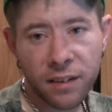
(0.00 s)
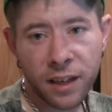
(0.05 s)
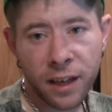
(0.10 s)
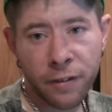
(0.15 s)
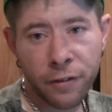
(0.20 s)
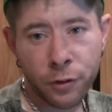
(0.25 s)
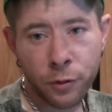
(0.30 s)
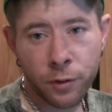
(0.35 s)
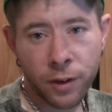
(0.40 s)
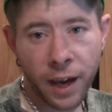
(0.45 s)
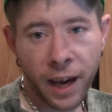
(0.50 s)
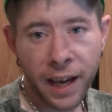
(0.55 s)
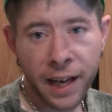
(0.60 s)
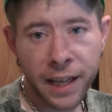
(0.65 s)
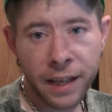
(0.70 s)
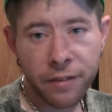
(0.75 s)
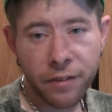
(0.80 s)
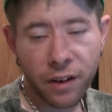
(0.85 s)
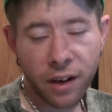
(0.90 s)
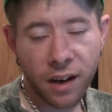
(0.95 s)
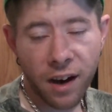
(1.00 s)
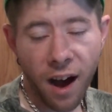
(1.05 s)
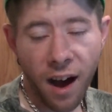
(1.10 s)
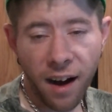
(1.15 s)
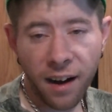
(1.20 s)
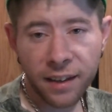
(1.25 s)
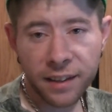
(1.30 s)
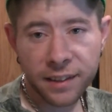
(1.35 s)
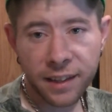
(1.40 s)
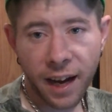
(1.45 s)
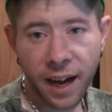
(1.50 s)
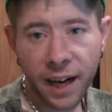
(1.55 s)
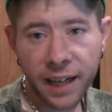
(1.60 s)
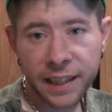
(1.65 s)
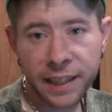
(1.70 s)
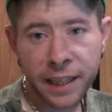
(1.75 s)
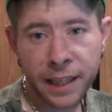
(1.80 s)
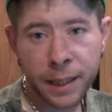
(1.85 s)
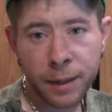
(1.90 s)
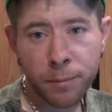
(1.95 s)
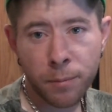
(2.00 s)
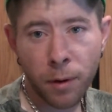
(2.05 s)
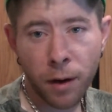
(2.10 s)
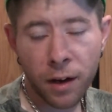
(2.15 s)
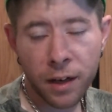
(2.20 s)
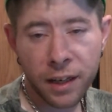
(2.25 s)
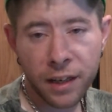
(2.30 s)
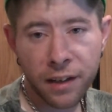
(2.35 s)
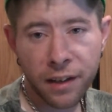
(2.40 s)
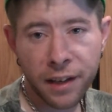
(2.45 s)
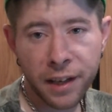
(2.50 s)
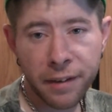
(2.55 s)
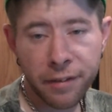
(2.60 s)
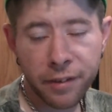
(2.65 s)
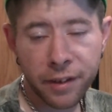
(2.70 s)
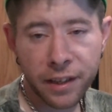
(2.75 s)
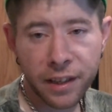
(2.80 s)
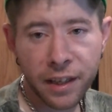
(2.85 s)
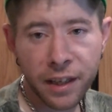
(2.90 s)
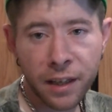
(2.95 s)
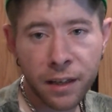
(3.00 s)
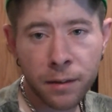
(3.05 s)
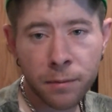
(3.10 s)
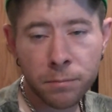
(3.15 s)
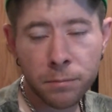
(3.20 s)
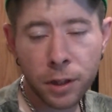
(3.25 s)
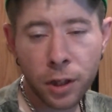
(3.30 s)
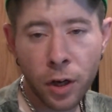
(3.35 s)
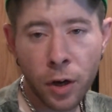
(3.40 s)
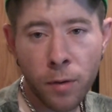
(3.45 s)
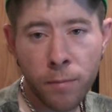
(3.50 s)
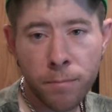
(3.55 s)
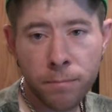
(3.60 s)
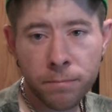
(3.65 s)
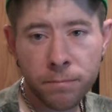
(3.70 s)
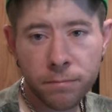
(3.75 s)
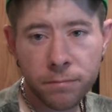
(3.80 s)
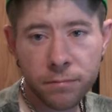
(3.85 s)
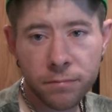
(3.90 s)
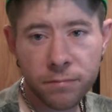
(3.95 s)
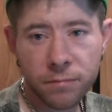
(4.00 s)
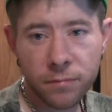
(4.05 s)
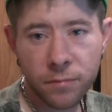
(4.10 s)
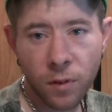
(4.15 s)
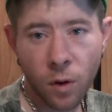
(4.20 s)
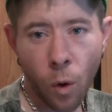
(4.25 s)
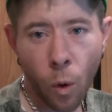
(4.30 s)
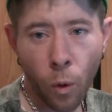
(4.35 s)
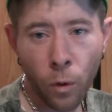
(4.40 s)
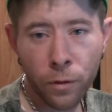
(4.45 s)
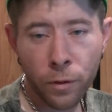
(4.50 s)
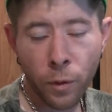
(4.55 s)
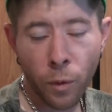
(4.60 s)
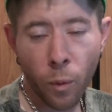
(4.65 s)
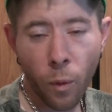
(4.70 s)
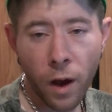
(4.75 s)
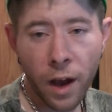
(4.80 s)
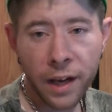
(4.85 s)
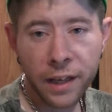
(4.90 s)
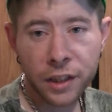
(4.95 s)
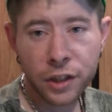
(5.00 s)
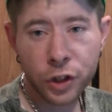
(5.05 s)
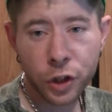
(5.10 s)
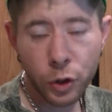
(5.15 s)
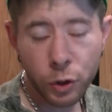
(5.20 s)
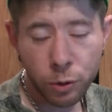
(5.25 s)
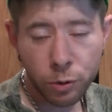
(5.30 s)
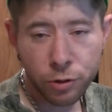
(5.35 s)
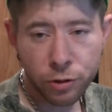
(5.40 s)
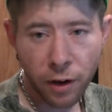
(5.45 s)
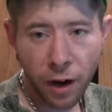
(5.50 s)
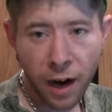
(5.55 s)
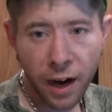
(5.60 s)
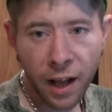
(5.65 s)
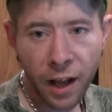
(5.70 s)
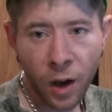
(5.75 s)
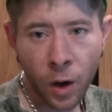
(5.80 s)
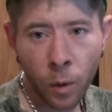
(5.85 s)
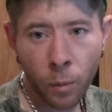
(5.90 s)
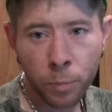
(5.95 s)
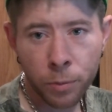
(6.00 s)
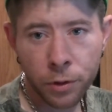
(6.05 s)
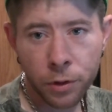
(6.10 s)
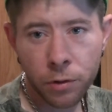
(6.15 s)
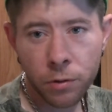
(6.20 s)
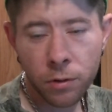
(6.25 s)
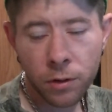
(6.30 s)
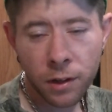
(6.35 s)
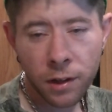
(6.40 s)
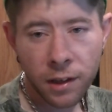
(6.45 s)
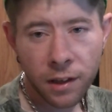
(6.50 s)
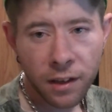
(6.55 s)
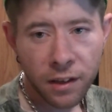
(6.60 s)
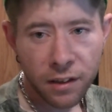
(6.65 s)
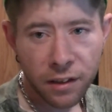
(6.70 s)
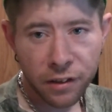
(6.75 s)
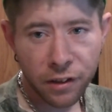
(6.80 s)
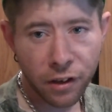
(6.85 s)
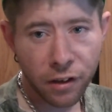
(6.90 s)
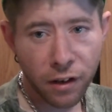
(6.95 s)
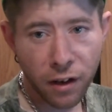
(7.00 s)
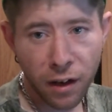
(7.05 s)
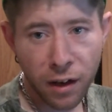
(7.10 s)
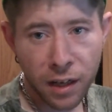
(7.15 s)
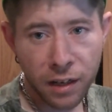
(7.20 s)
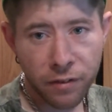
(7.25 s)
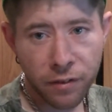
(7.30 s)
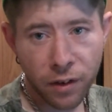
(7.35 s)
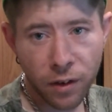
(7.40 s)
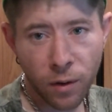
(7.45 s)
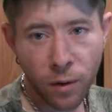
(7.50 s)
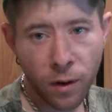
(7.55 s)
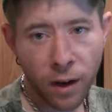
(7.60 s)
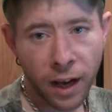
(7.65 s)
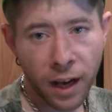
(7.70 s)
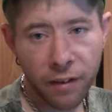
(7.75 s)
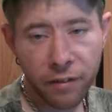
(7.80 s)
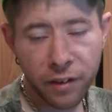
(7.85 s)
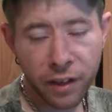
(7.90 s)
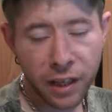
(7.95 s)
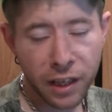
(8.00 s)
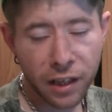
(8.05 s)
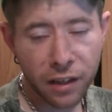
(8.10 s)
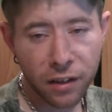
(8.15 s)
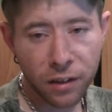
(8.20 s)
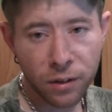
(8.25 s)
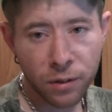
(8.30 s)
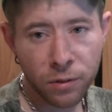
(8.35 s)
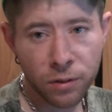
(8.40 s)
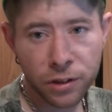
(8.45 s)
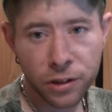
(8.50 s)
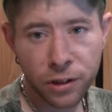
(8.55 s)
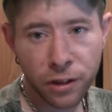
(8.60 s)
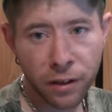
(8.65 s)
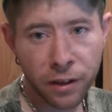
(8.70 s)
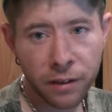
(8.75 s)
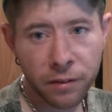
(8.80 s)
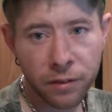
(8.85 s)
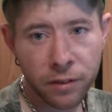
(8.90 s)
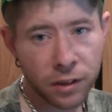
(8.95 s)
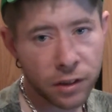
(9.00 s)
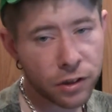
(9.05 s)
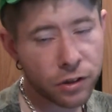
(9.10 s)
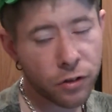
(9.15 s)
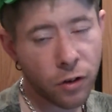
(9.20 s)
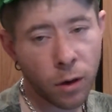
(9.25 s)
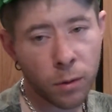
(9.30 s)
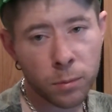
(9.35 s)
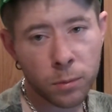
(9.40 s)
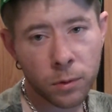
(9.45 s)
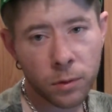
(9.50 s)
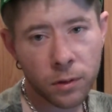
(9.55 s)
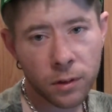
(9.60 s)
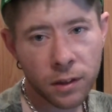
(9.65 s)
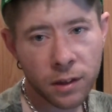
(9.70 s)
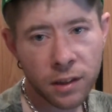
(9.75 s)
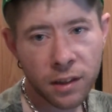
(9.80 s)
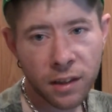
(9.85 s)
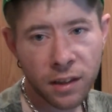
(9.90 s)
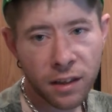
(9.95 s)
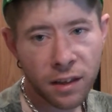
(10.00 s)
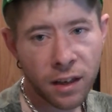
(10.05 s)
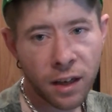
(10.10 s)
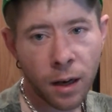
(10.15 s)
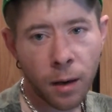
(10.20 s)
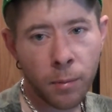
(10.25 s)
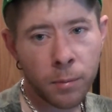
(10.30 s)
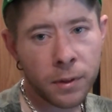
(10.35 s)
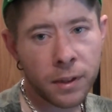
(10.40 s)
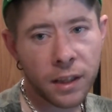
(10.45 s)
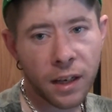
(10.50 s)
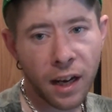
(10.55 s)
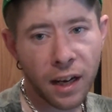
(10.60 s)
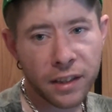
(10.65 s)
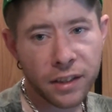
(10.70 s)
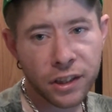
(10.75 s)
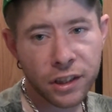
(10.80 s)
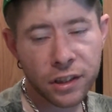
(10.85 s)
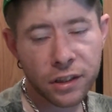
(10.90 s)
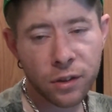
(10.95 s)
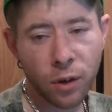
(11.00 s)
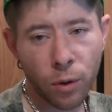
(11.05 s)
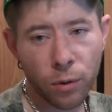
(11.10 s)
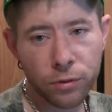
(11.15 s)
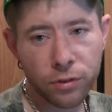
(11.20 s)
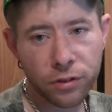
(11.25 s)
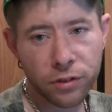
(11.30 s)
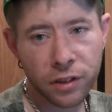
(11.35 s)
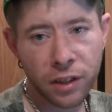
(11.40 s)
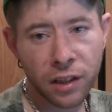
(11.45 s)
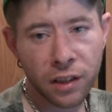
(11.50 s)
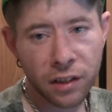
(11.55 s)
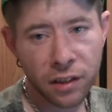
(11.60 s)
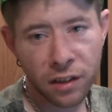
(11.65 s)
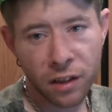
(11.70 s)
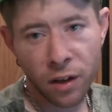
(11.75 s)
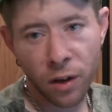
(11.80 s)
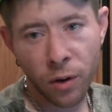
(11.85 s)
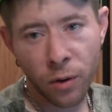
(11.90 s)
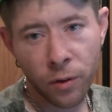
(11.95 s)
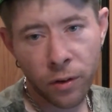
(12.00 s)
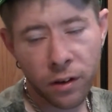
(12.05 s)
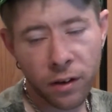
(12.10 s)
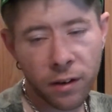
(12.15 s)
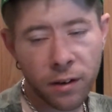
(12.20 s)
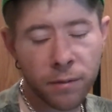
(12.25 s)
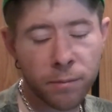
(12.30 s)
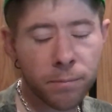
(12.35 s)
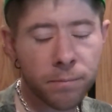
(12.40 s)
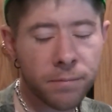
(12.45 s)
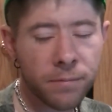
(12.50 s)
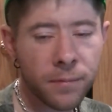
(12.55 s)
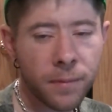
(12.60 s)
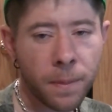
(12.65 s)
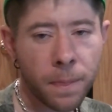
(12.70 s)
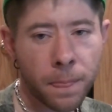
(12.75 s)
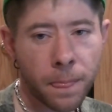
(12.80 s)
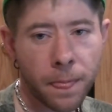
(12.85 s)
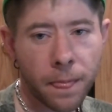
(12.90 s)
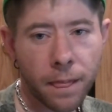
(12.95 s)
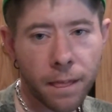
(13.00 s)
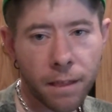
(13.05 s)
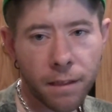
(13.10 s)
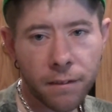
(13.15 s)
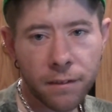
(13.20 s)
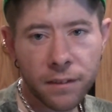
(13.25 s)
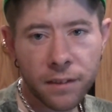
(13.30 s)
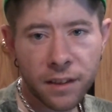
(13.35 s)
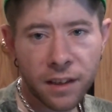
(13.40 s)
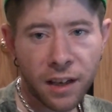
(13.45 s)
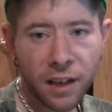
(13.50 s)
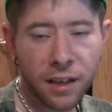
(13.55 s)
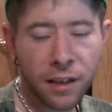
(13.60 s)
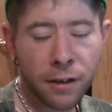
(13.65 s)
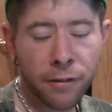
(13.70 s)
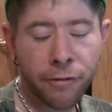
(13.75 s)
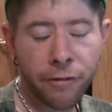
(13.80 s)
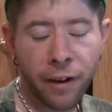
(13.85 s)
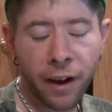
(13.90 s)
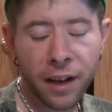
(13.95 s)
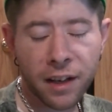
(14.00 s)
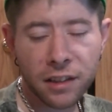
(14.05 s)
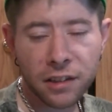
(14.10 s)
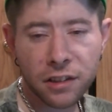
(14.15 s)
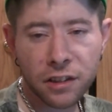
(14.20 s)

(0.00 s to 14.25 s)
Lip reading: if you can't even contact anybody to even get them, you know, on the way to try to help you, and they're not even going to have any clue that you're even in trouble. I mean, I just don't see, you know, in a hitting a fan